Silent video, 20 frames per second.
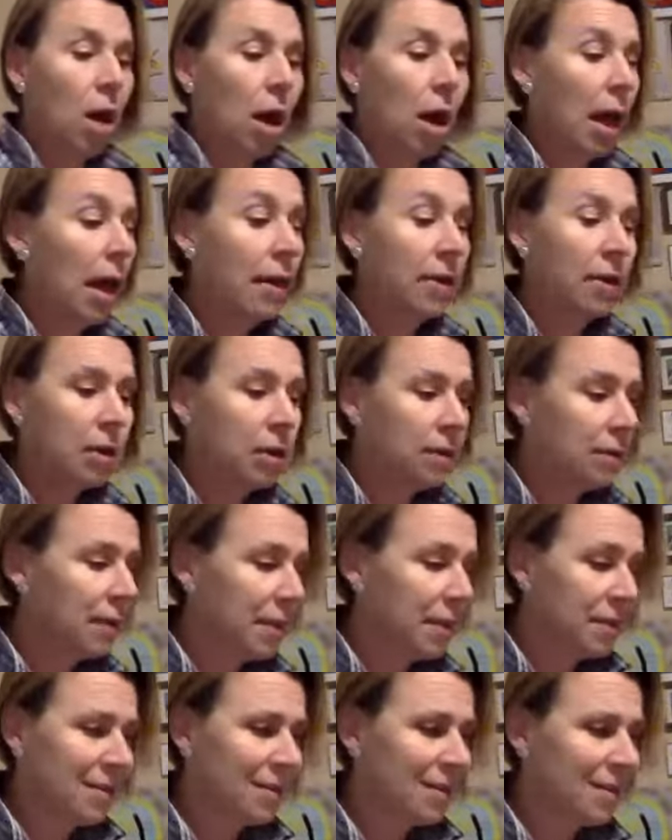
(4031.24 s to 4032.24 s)
And
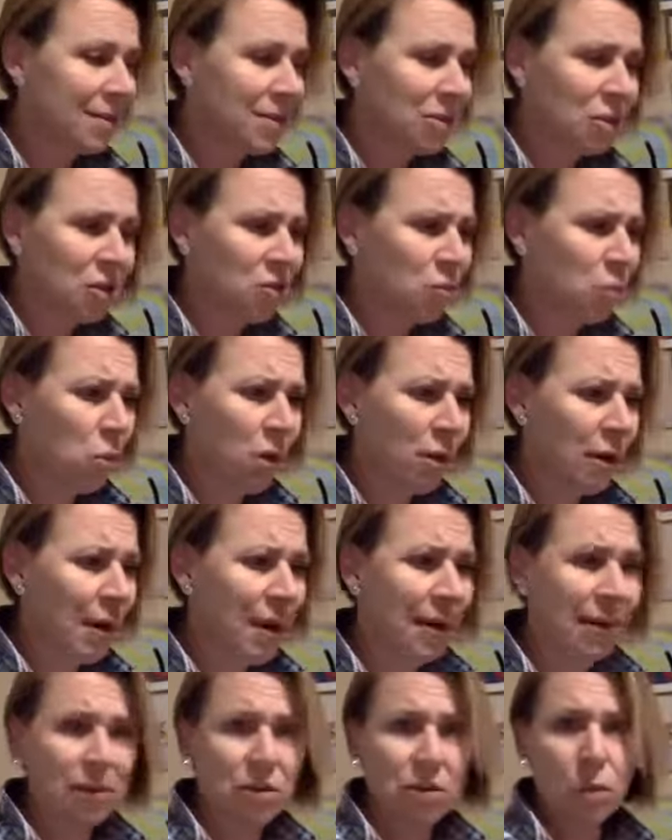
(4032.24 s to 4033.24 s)
this is just
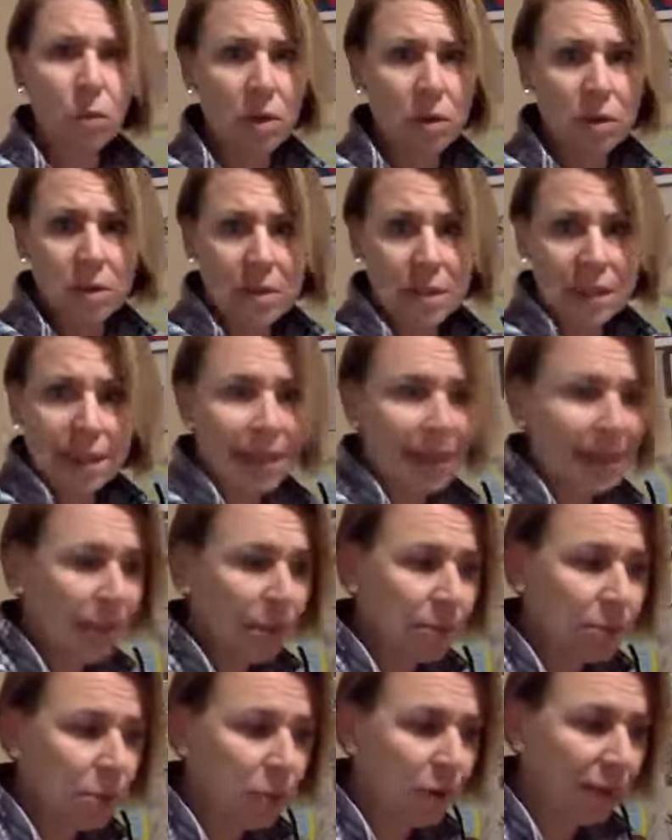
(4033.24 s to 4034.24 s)
working, so we're just going to
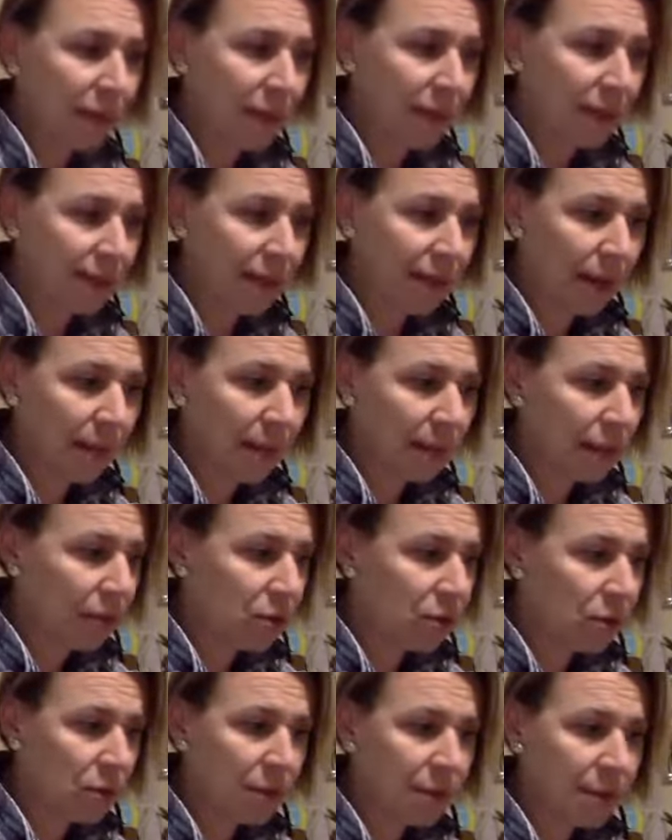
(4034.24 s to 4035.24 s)
keep doing this. I'm going to
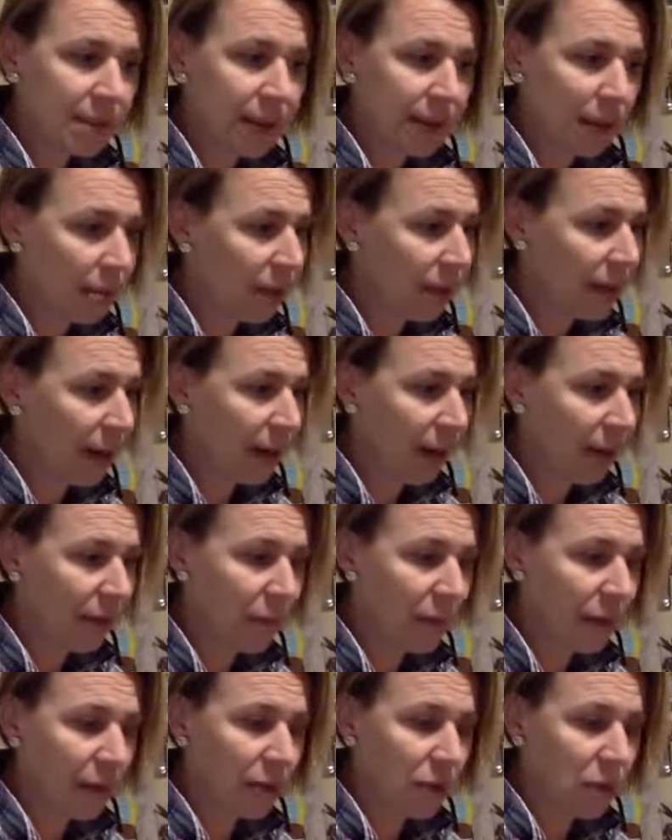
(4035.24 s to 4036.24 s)
do the same thing I've
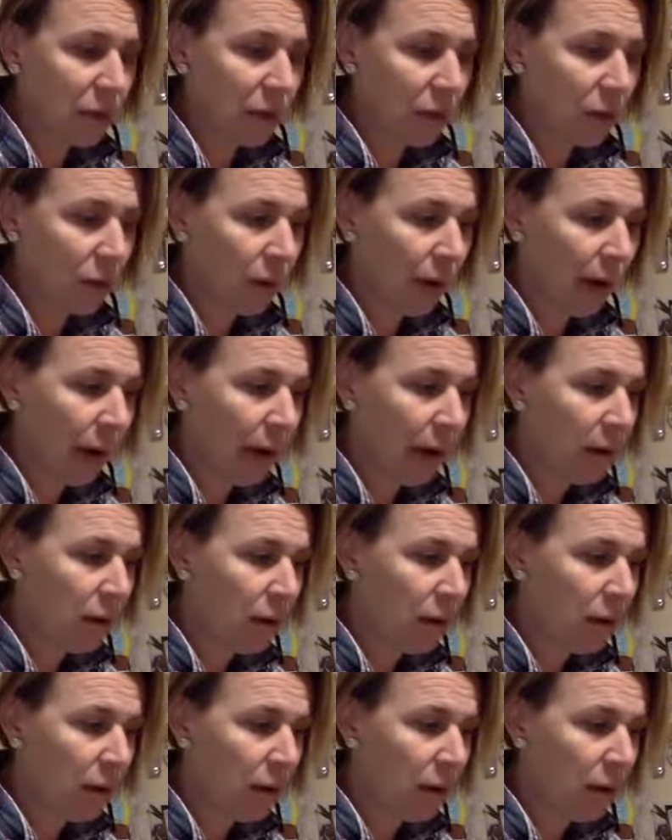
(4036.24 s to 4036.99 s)
been doing, okay?